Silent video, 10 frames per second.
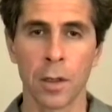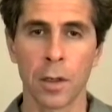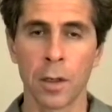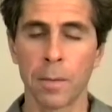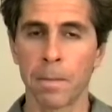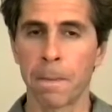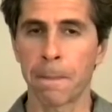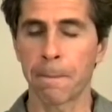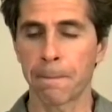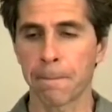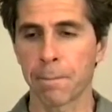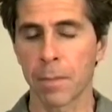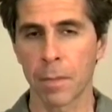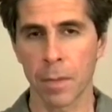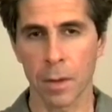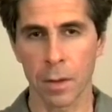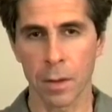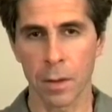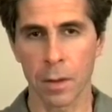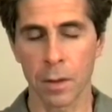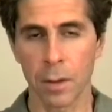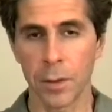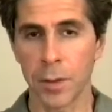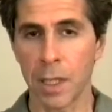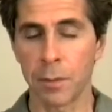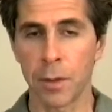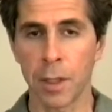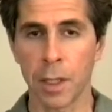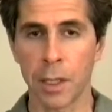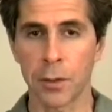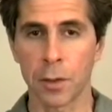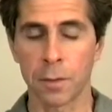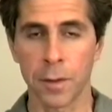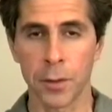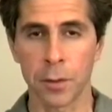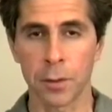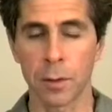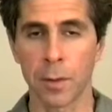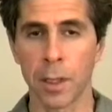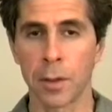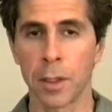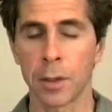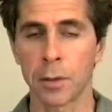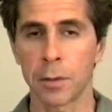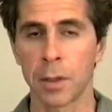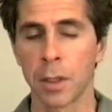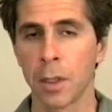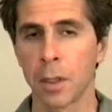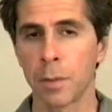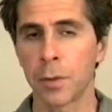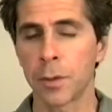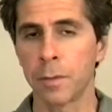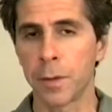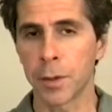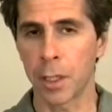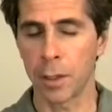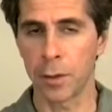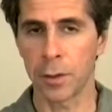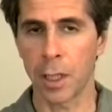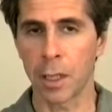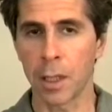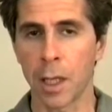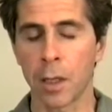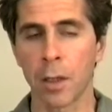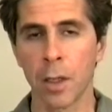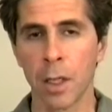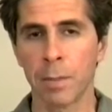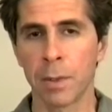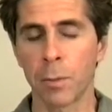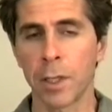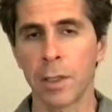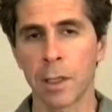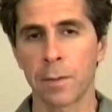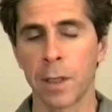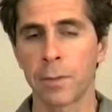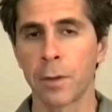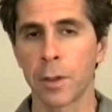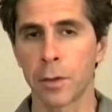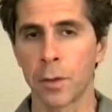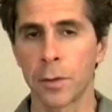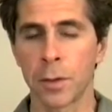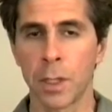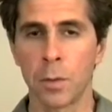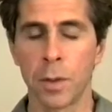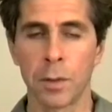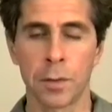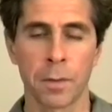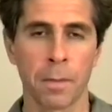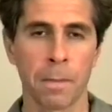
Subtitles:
the same thing as our physical surroundings, Most of us can understand that, but we identify very closely with